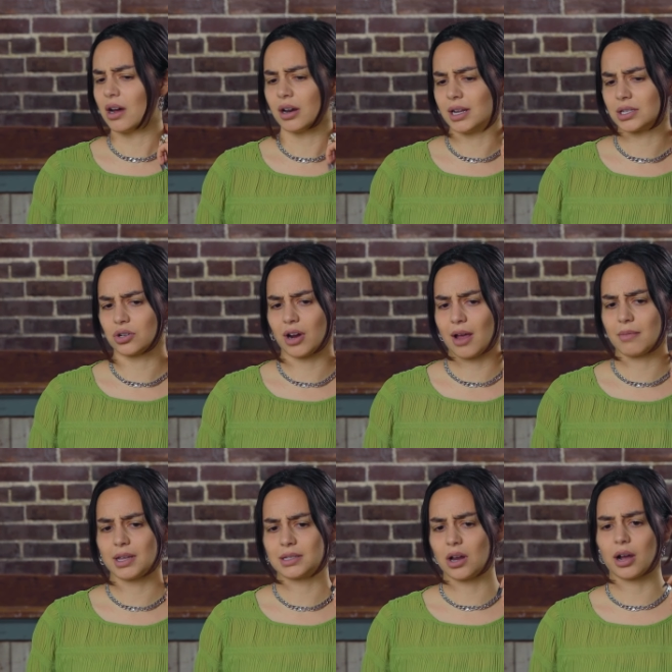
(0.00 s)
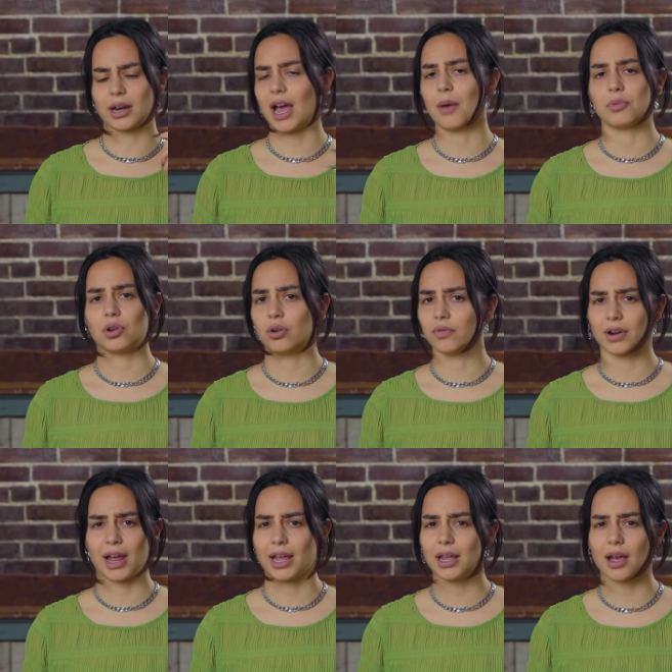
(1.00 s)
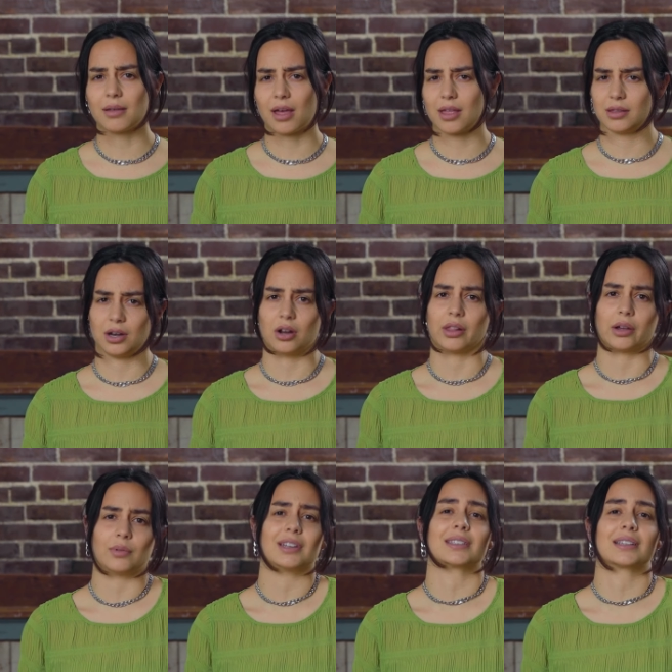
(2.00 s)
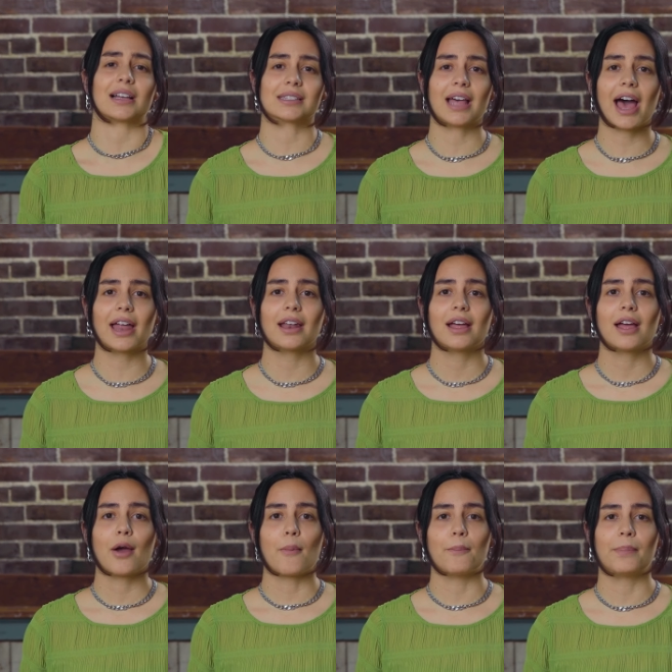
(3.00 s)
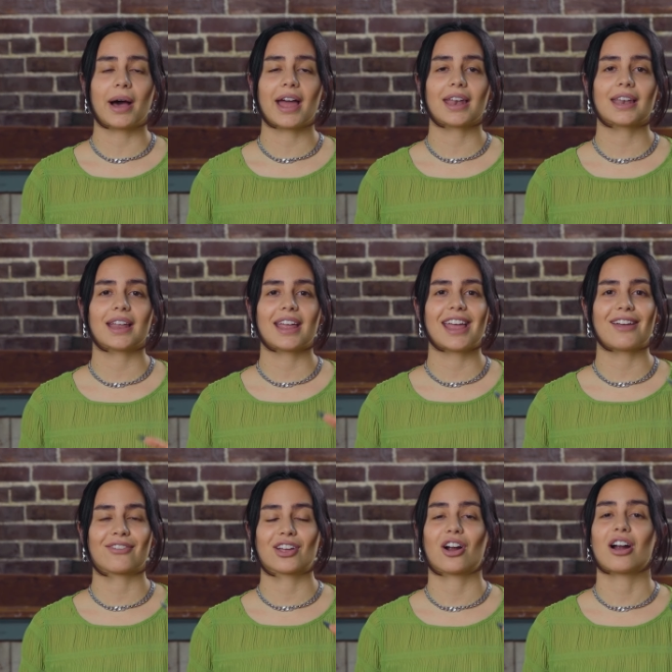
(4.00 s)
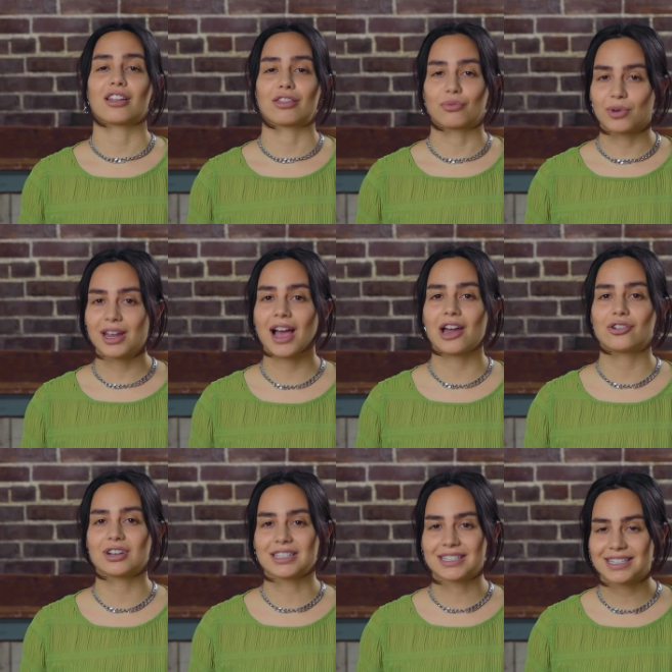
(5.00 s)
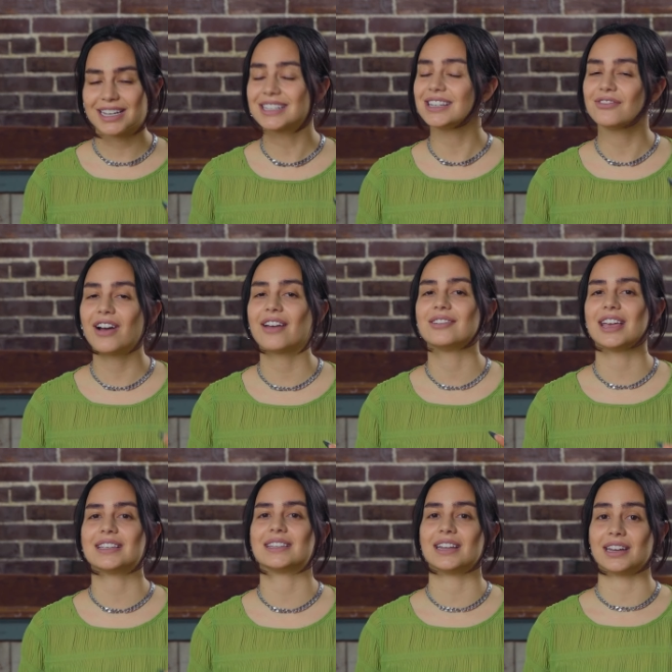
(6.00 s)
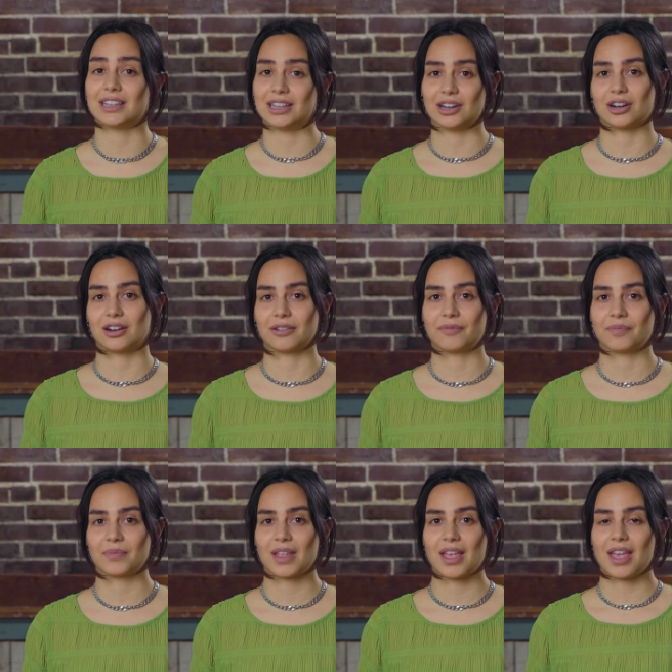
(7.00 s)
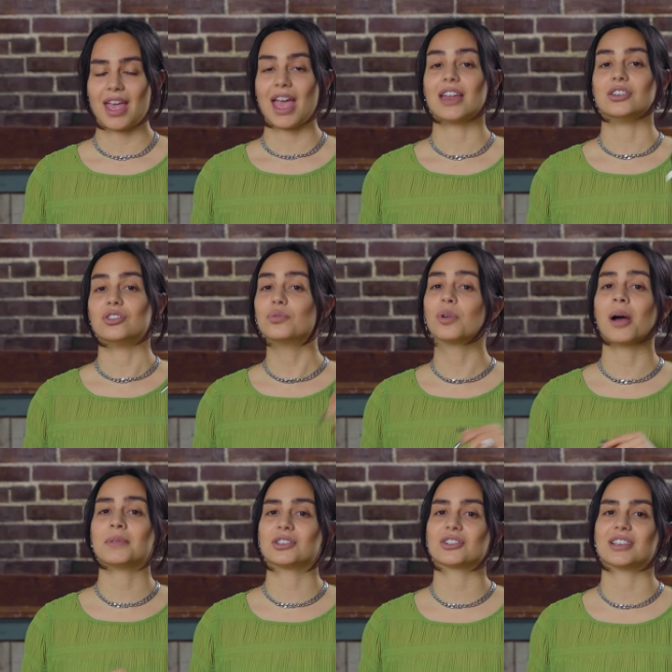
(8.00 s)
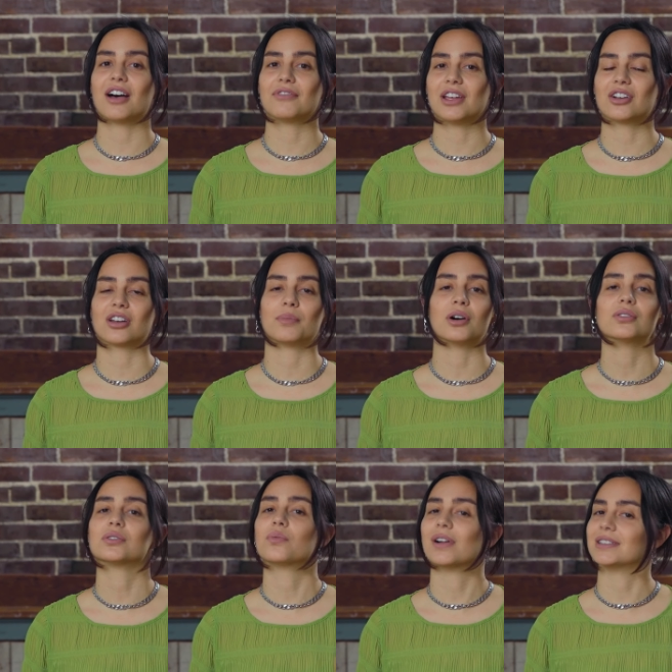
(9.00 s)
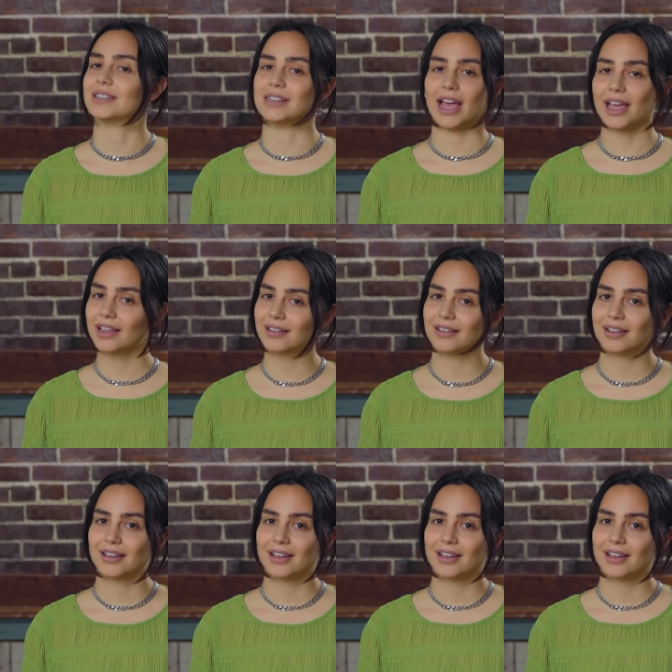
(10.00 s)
on Instagram is not gonna happen overnight. I, you know, like we discussed that. But if there are 365 days in a year and you promise yourself that you're gonna post once a day,